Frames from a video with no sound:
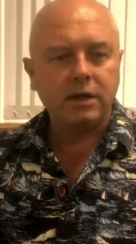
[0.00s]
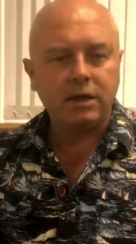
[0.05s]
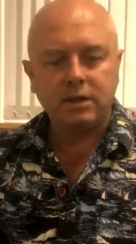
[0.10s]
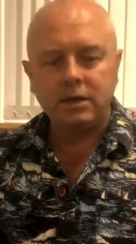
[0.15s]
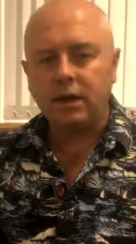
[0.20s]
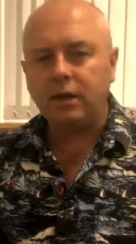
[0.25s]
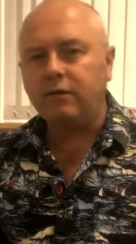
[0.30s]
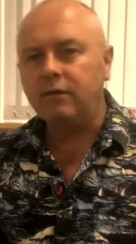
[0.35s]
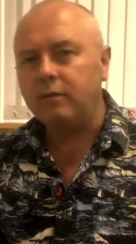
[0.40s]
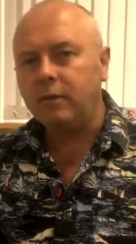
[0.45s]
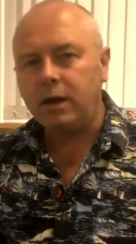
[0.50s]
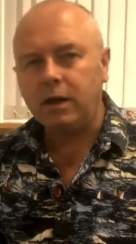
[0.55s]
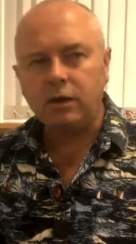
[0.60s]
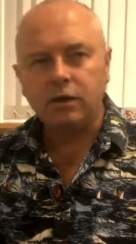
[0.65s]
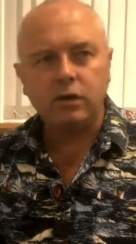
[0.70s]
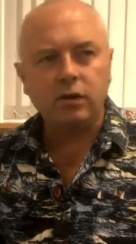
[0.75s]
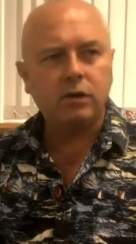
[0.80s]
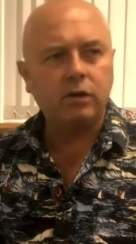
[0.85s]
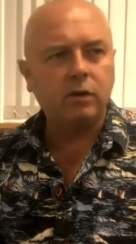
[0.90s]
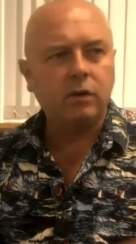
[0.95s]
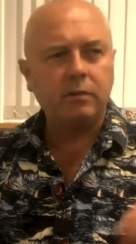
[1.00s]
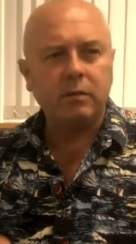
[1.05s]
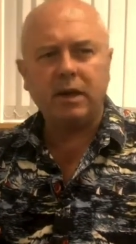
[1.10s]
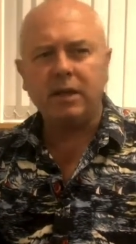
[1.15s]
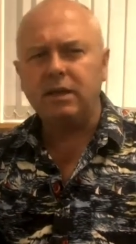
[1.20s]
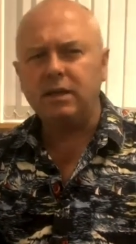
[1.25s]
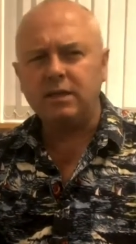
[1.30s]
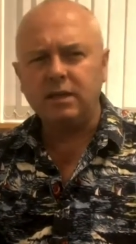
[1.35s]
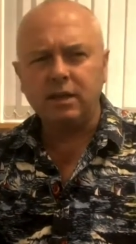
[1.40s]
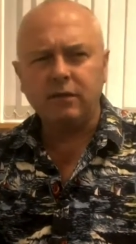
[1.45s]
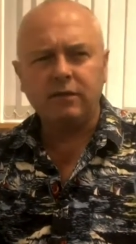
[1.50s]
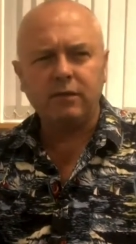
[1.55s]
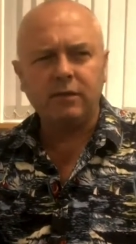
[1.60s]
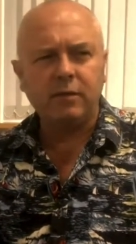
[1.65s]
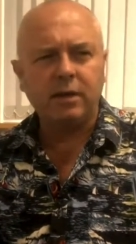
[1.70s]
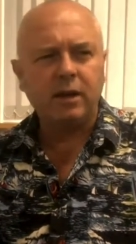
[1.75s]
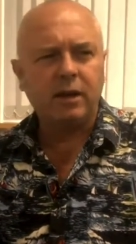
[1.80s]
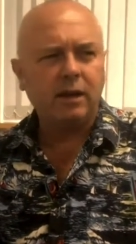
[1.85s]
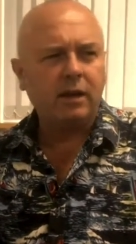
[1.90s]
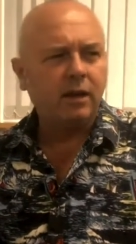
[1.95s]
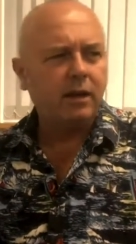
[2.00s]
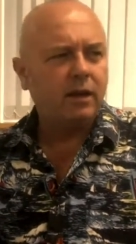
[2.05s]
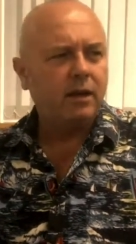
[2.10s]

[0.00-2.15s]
design for my logo, or my design for my